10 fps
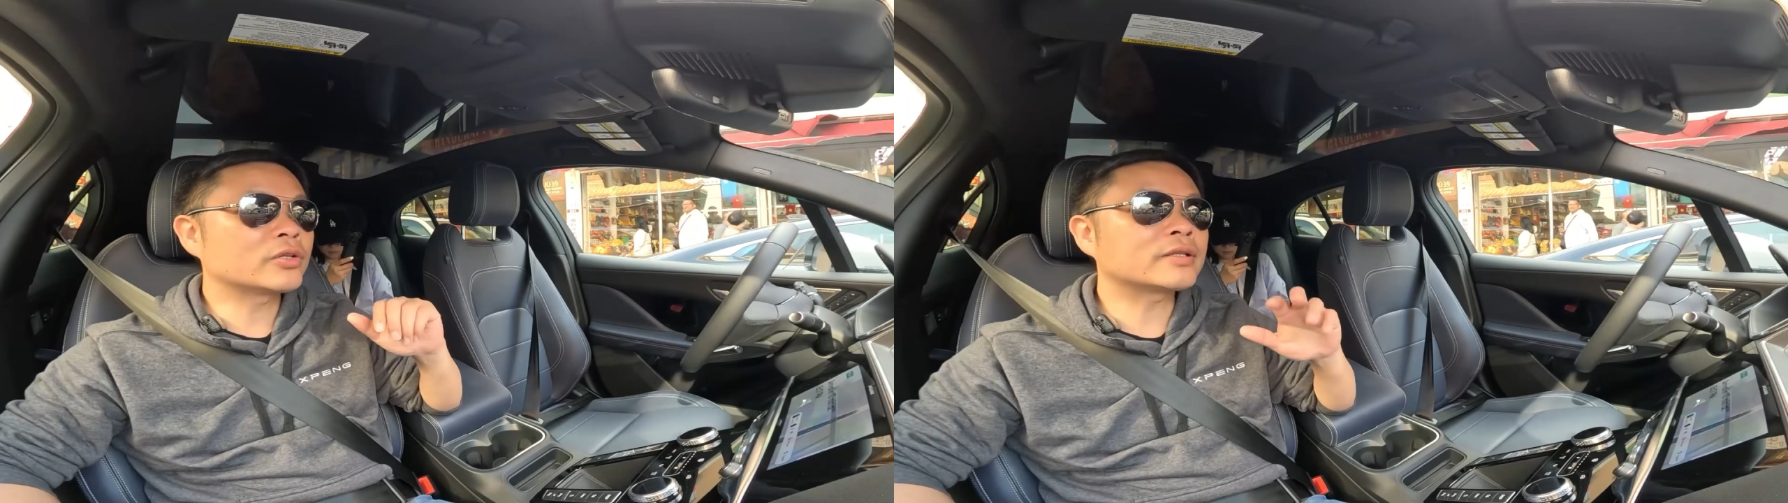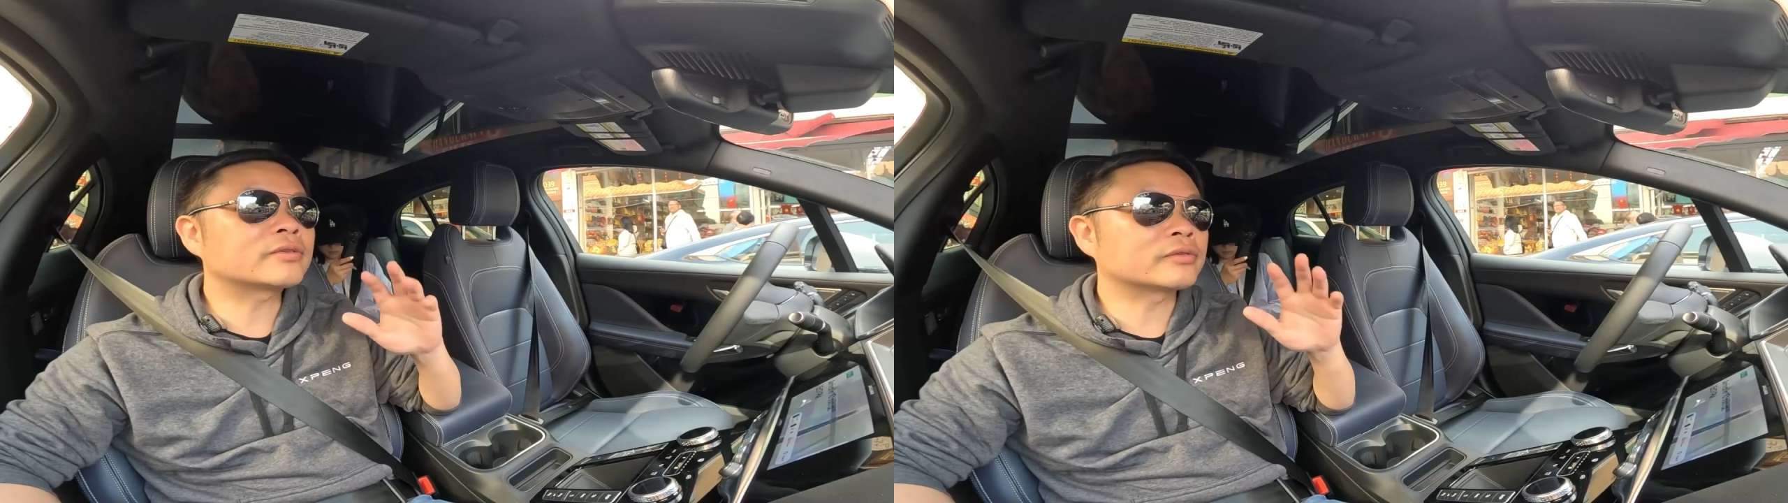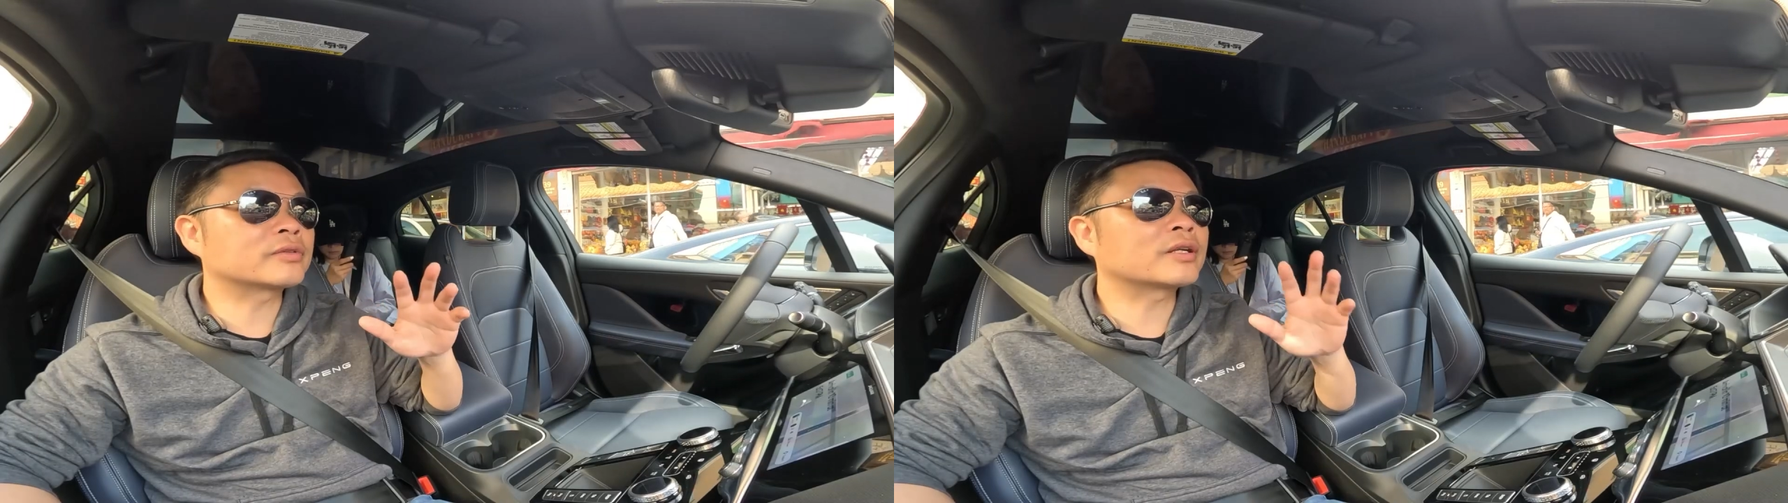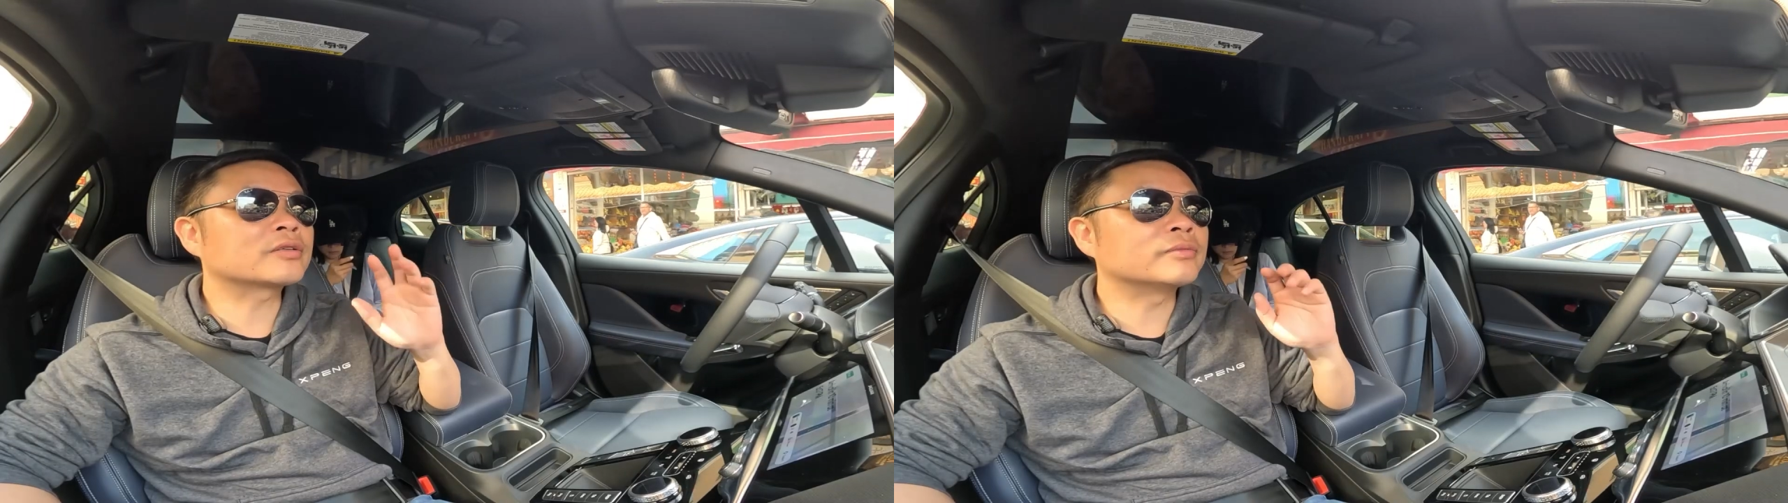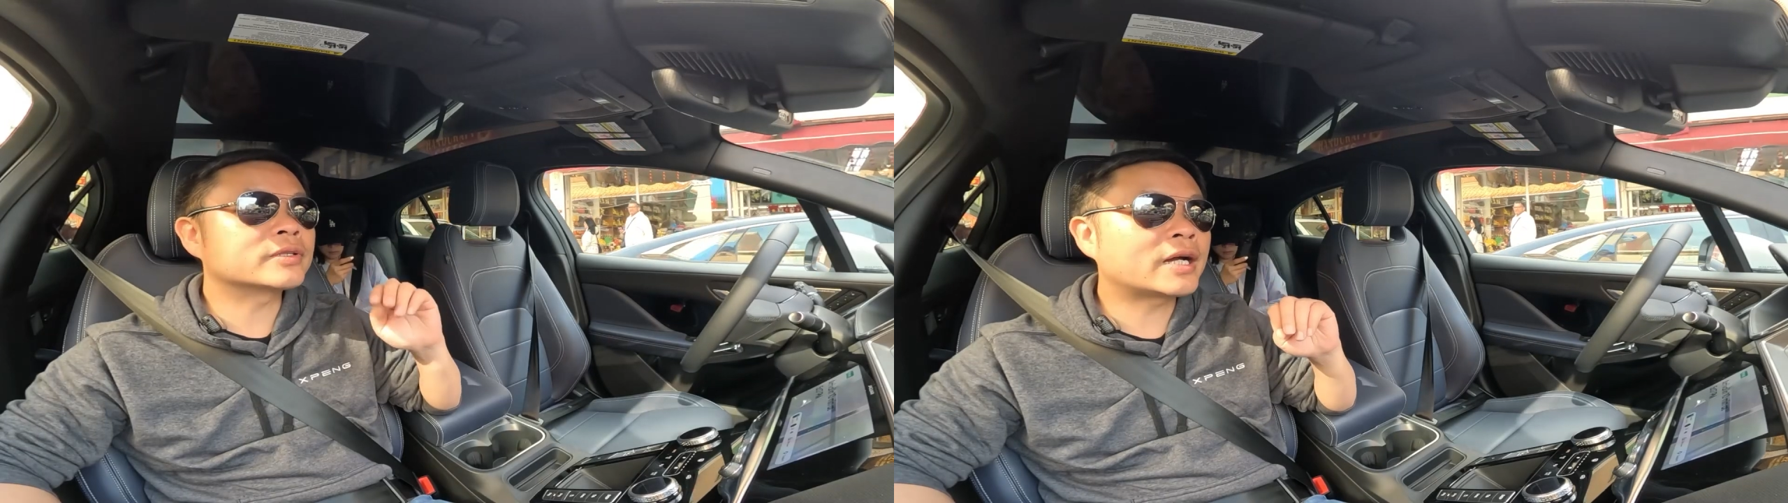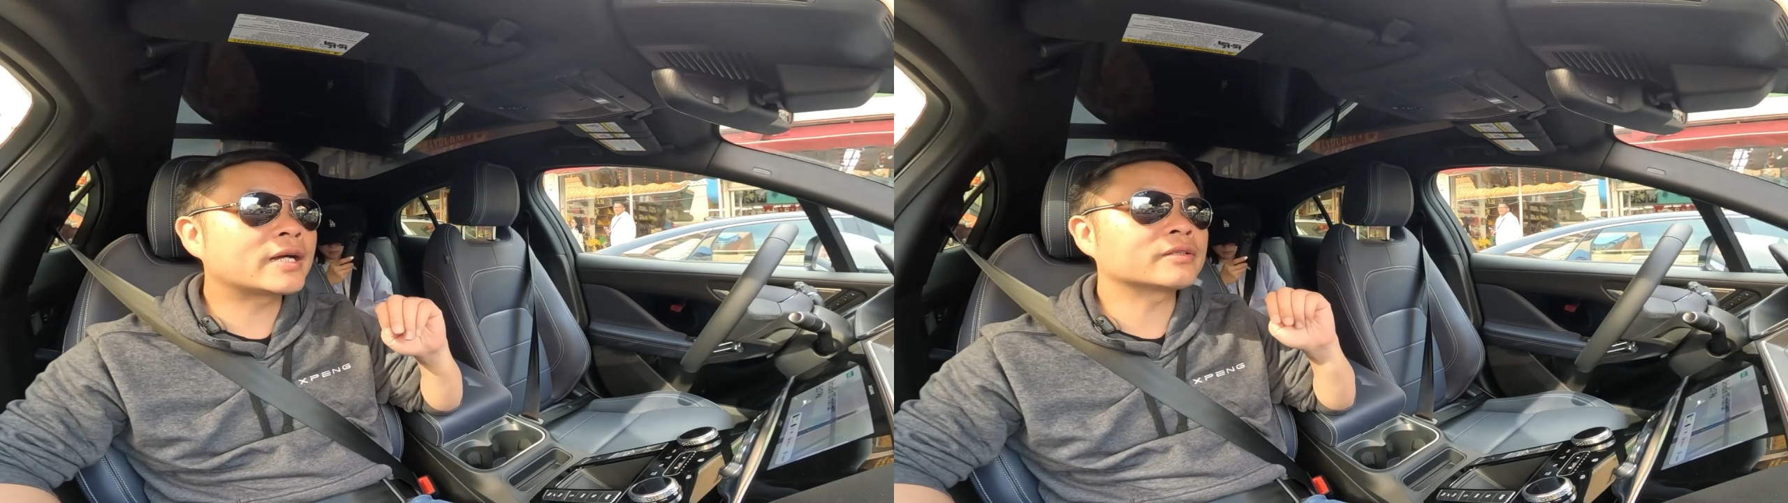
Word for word: The car obviously knows